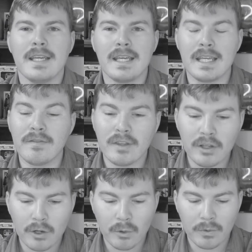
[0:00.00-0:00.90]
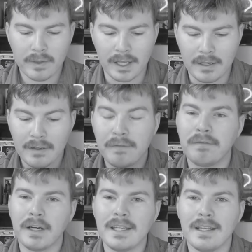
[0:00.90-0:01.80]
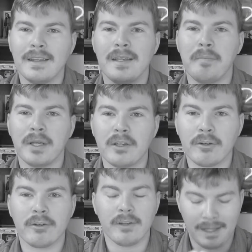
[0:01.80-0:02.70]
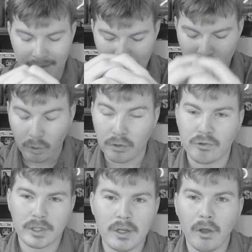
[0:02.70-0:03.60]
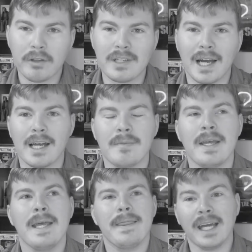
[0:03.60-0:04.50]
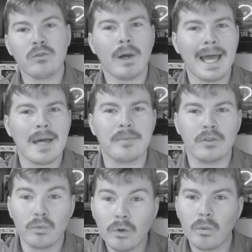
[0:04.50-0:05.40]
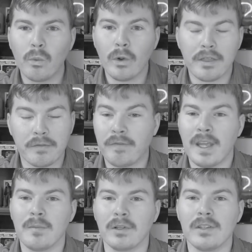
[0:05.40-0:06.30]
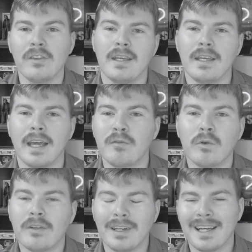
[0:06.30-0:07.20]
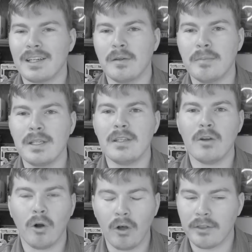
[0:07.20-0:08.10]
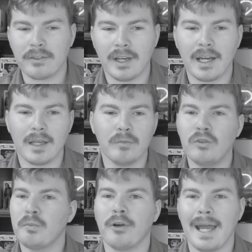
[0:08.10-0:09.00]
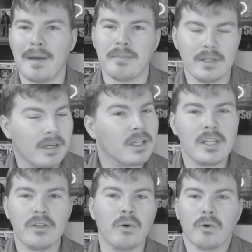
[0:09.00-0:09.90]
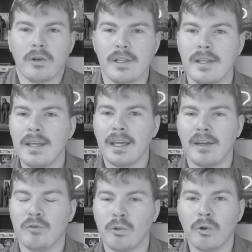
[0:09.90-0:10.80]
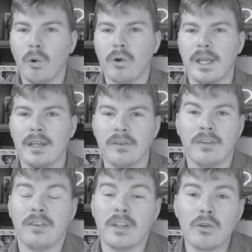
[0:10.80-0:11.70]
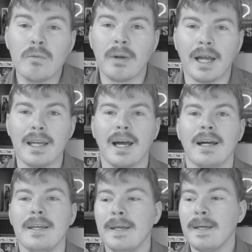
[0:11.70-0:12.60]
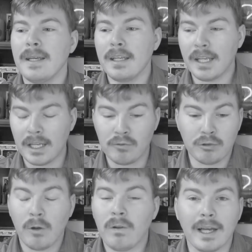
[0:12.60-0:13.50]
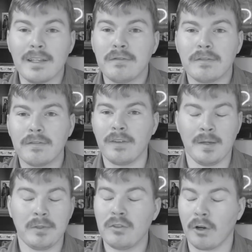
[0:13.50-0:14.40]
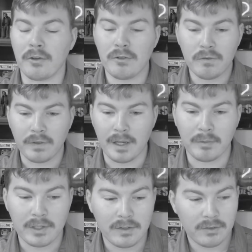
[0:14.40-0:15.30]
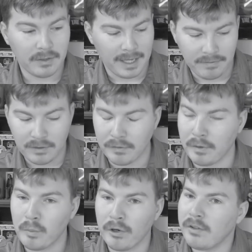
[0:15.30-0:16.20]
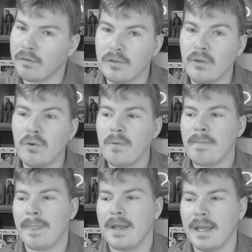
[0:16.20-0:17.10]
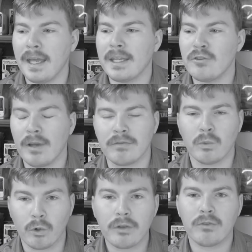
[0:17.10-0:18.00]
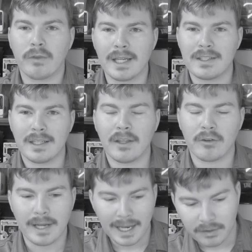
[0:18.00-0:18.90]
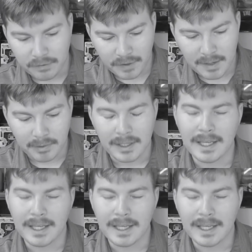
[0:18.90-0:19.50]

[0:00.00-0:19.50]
Even though they fight and they bicker and they don't agree all the time, that's what happens with families. Everyone's not going to be all the time super happy, hunky dory, everyone hold hands and sing kumbaya. In real life, families argue, families have different points of view, and you have to work through that together as a family.